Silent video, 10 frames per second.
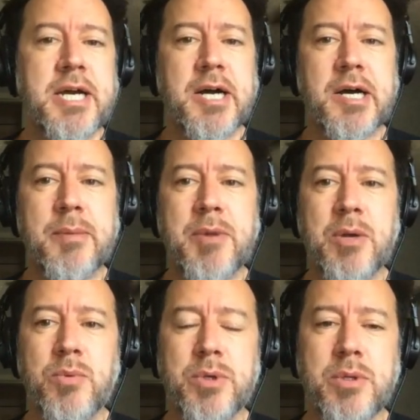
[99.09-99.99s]

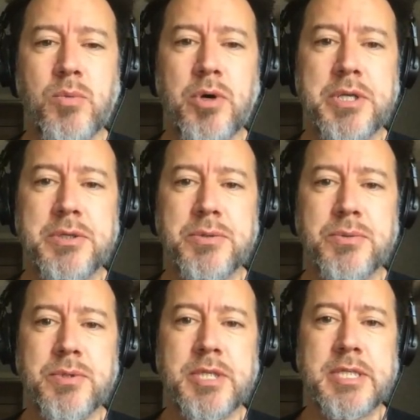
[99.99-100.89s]
I really want
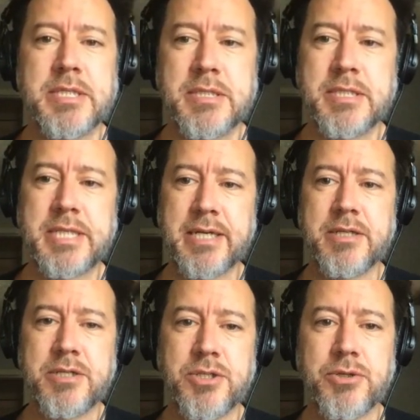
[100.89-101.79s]
to get
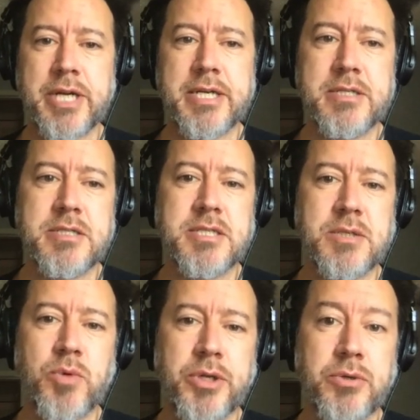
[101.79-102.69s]
into your heads and
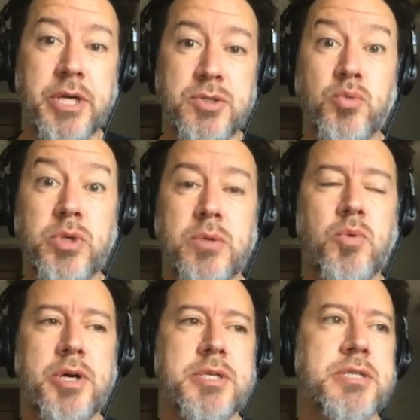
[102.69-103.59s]
see what you guys really
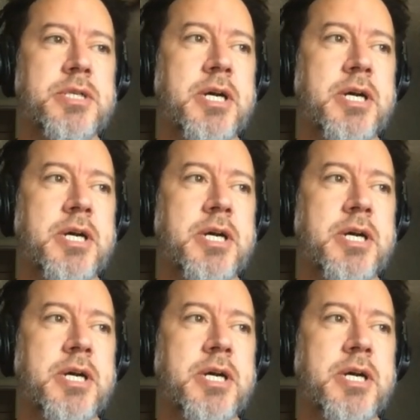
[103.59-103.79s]
want